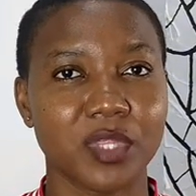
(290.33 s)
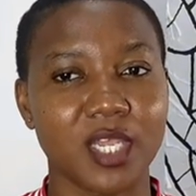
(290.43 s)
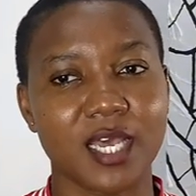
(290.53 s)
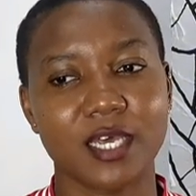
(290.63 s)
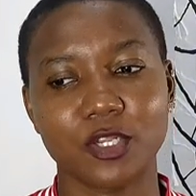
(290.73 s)

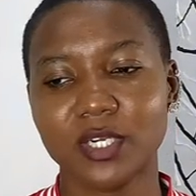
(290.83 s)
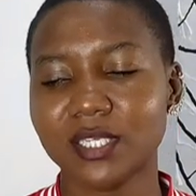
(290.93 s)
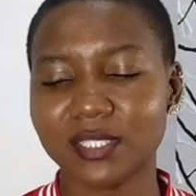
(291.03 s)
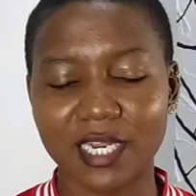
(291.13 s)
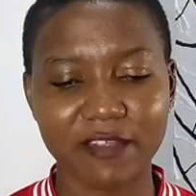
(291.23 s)
they are not
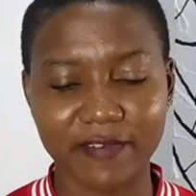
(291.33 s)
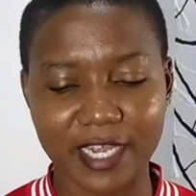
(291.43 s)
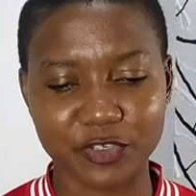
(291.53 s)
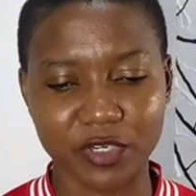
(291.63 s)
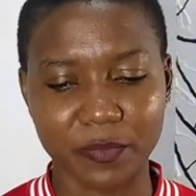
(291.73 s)
exactly
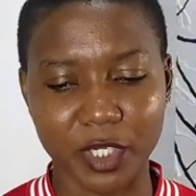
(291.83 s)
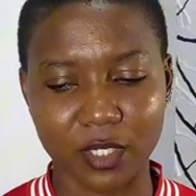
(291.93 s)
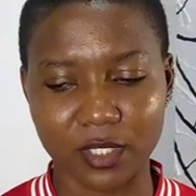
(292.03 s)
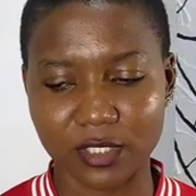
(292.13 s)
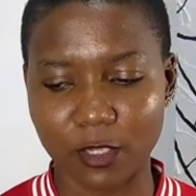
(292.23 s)
flattering
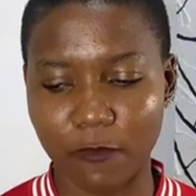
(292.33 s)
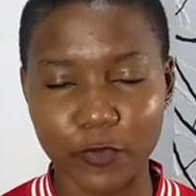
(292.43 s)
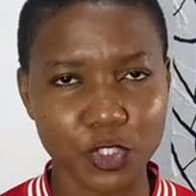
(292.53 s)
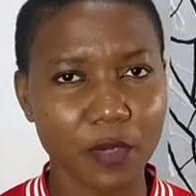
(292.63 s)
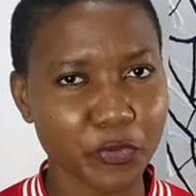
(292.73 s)
because
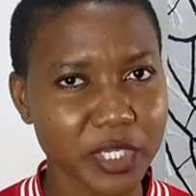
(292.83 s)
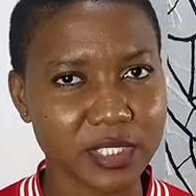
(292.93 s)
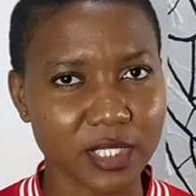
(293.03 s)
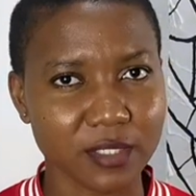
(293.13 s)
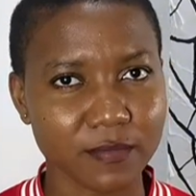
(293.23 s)
for some
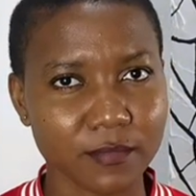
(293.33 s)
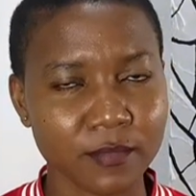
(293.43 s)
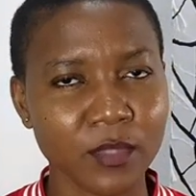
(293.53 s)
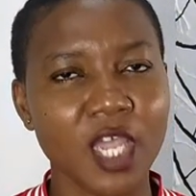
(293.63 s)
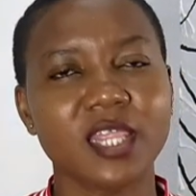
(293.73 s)
reason,
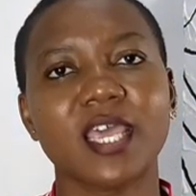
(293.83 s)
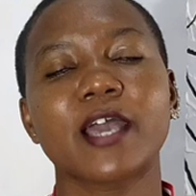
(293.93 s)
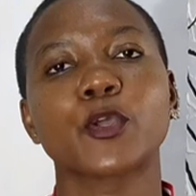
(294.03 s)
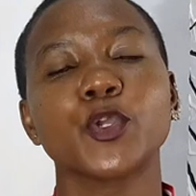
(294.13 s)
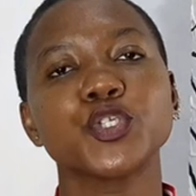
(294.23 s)
they
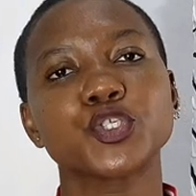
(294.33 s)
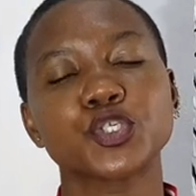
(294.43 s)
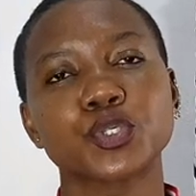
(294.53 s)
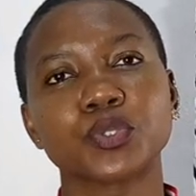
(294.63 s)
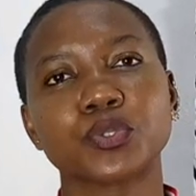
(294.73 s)
are going
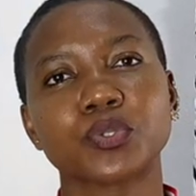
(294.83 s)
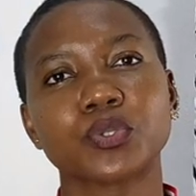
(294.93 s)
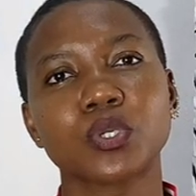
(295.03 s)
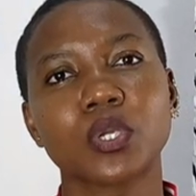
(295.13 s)
to